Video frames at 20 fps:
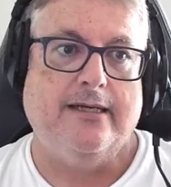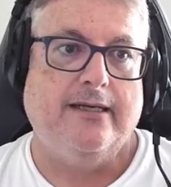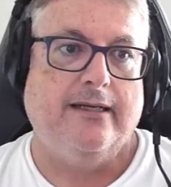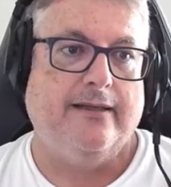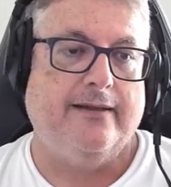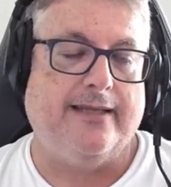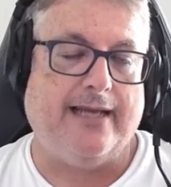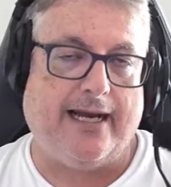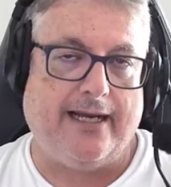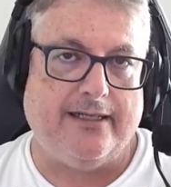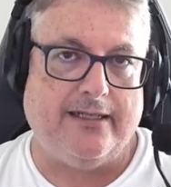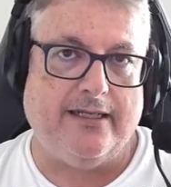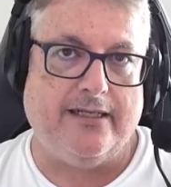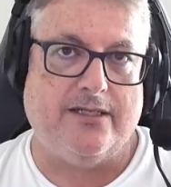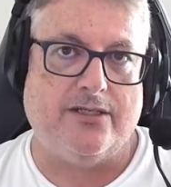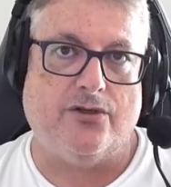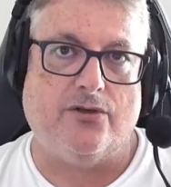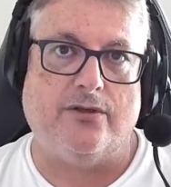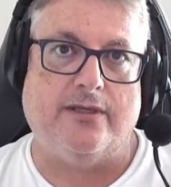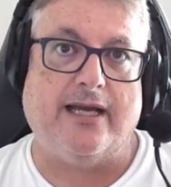that
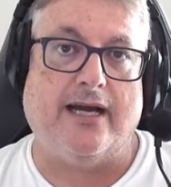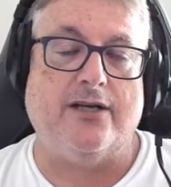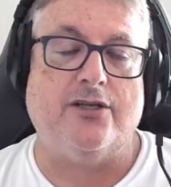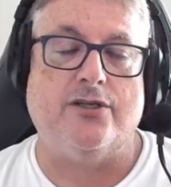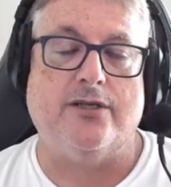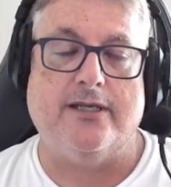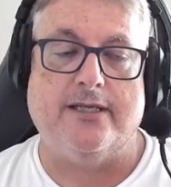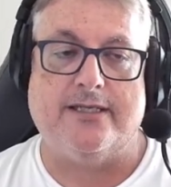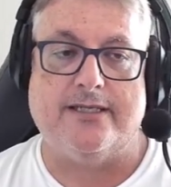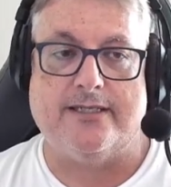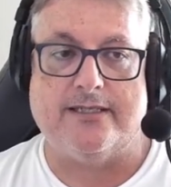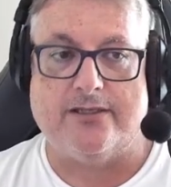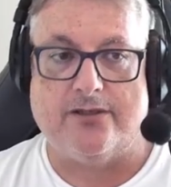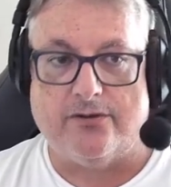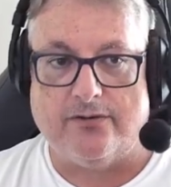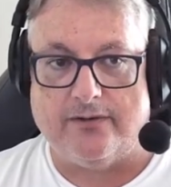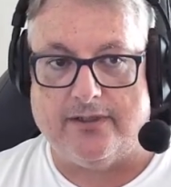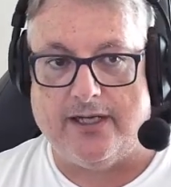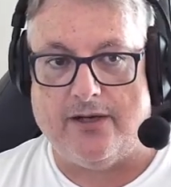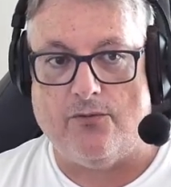is that is
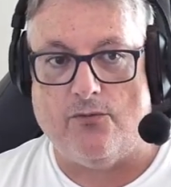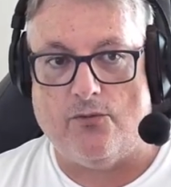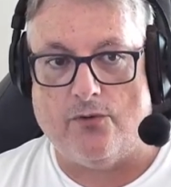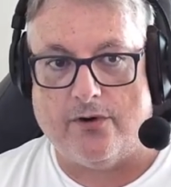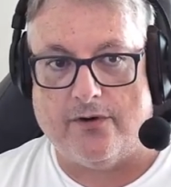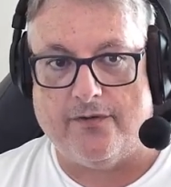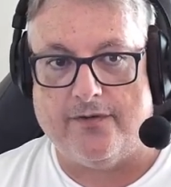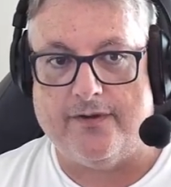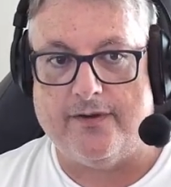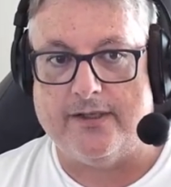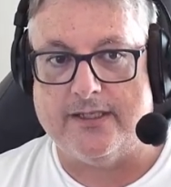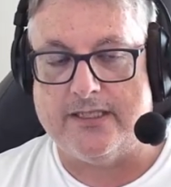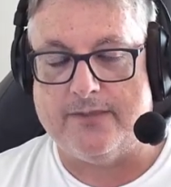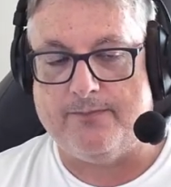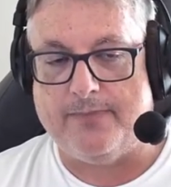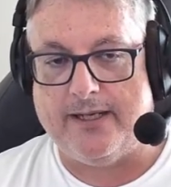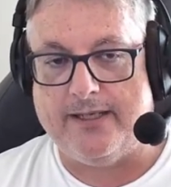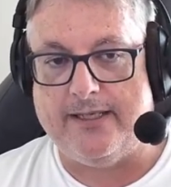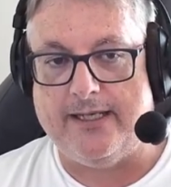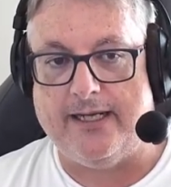certainly worth
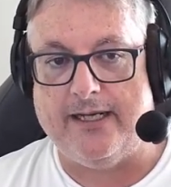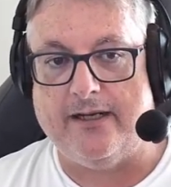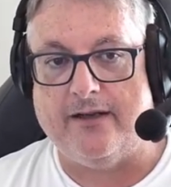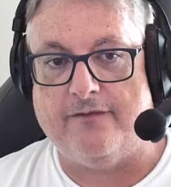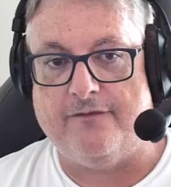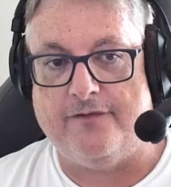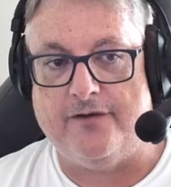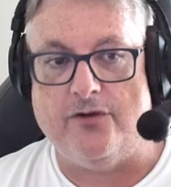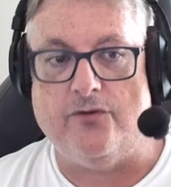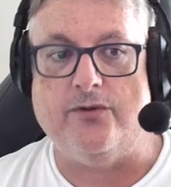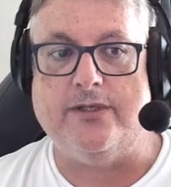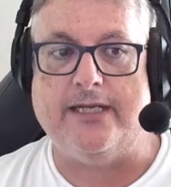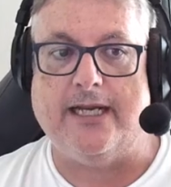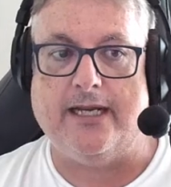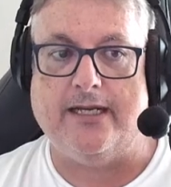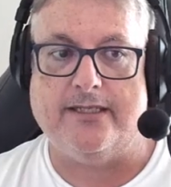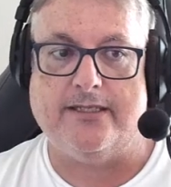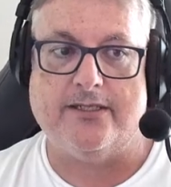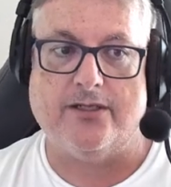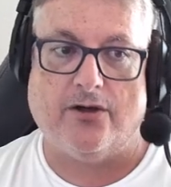spending a few
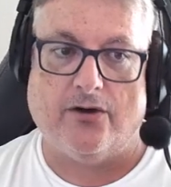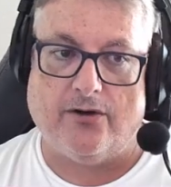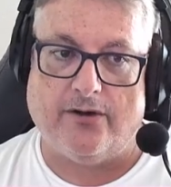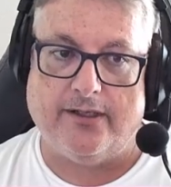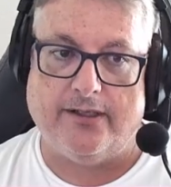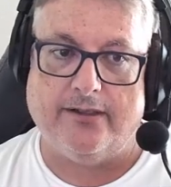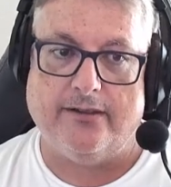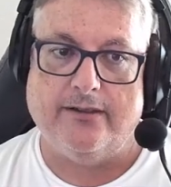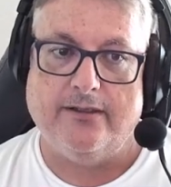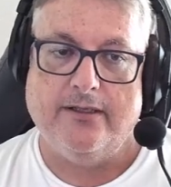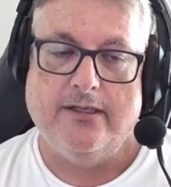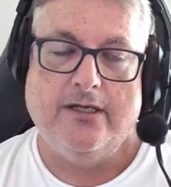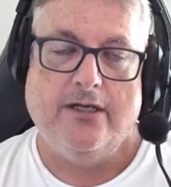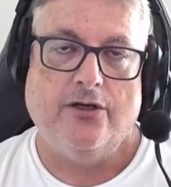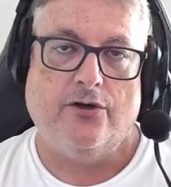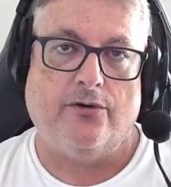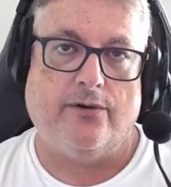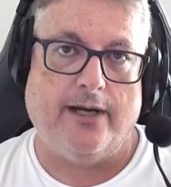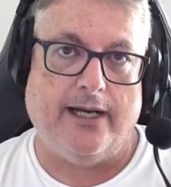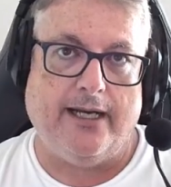days on
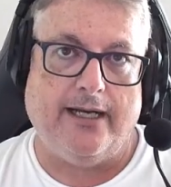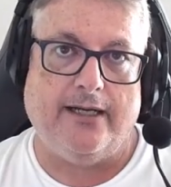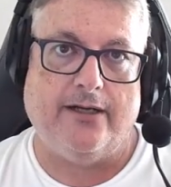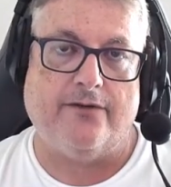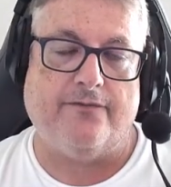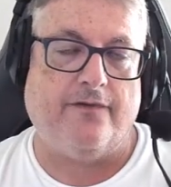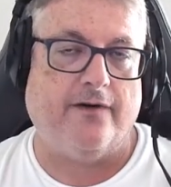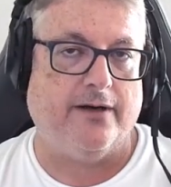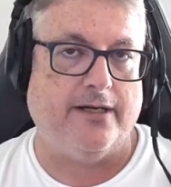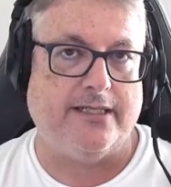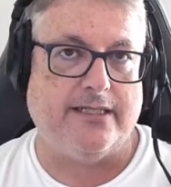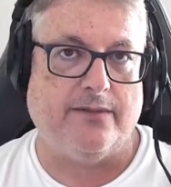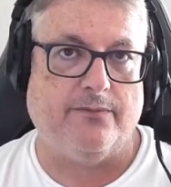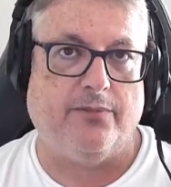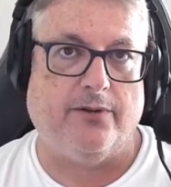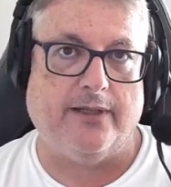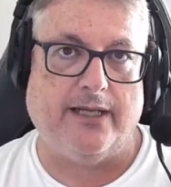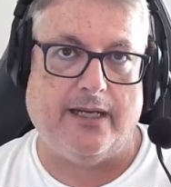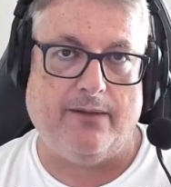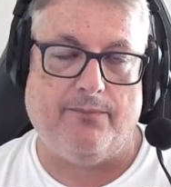creating your very
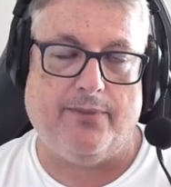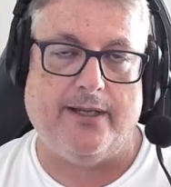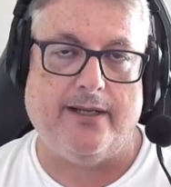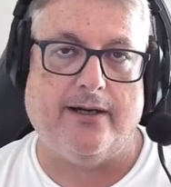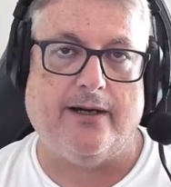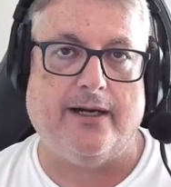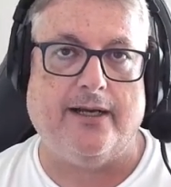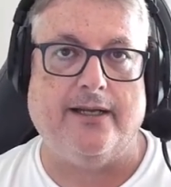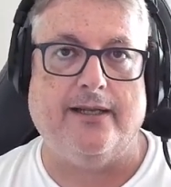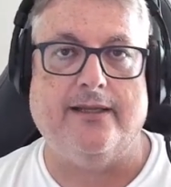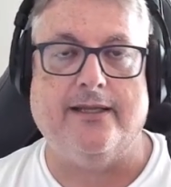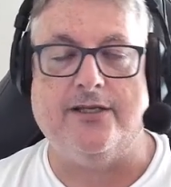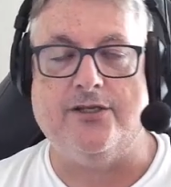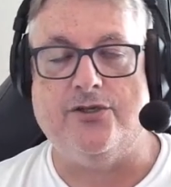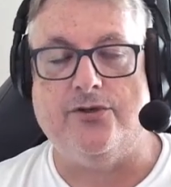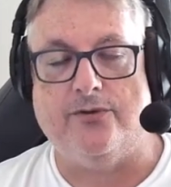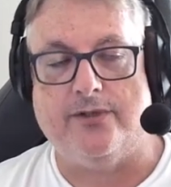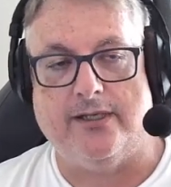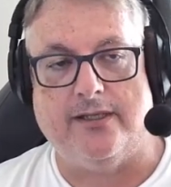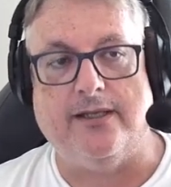simple API that
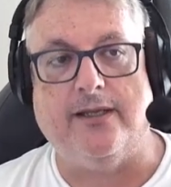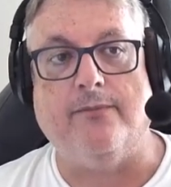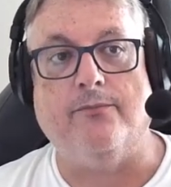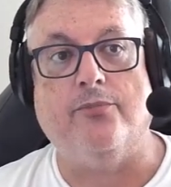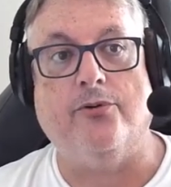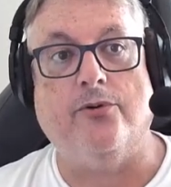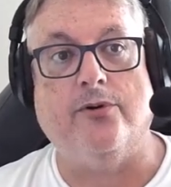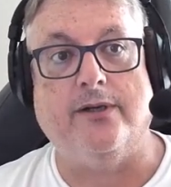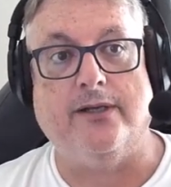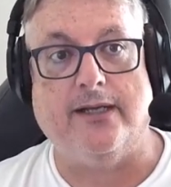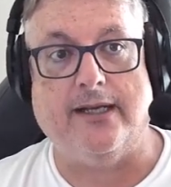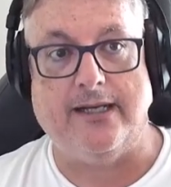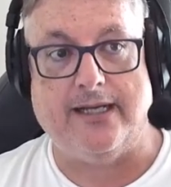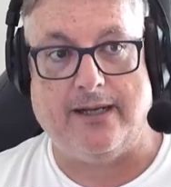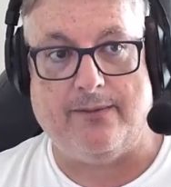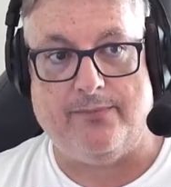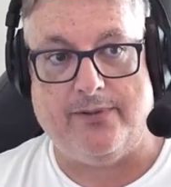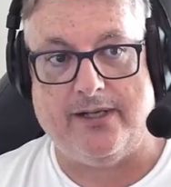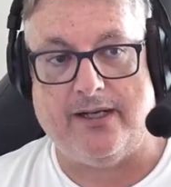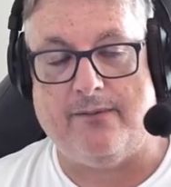you can then put an
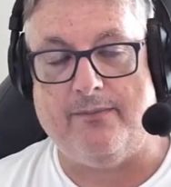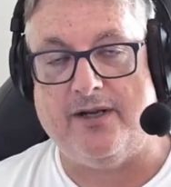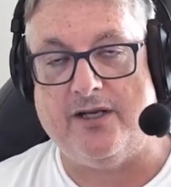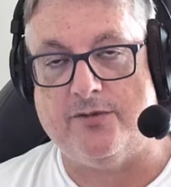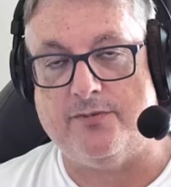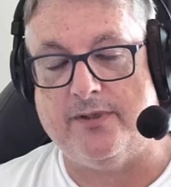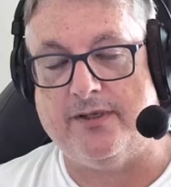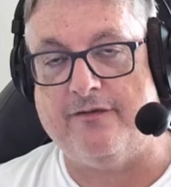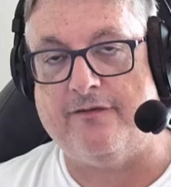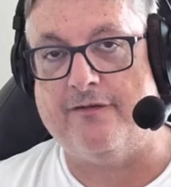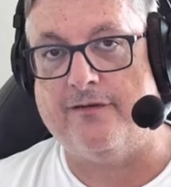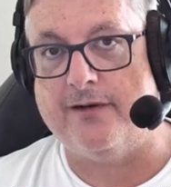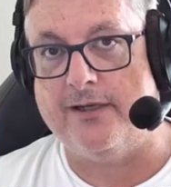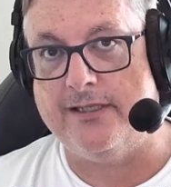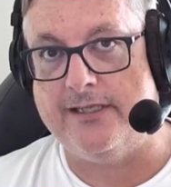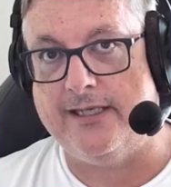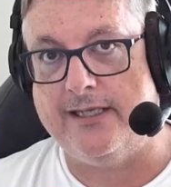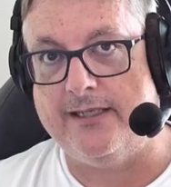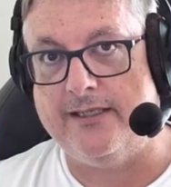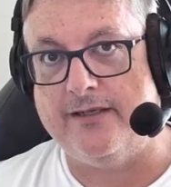API management
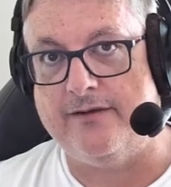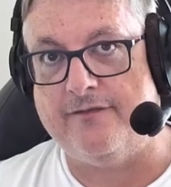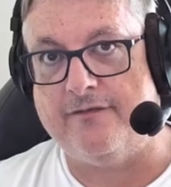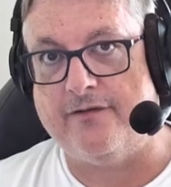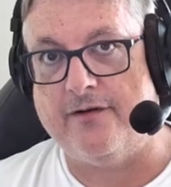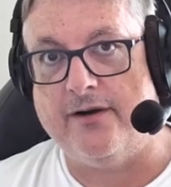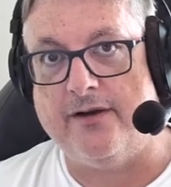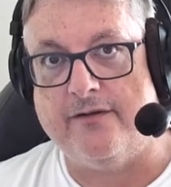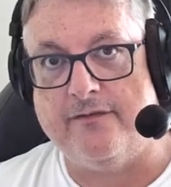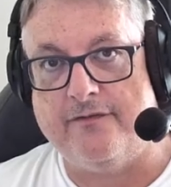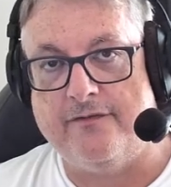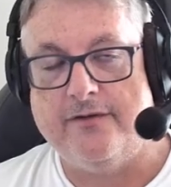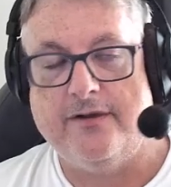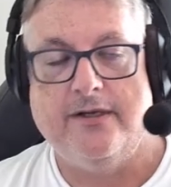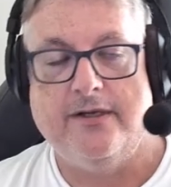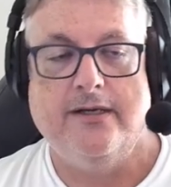front end in front of.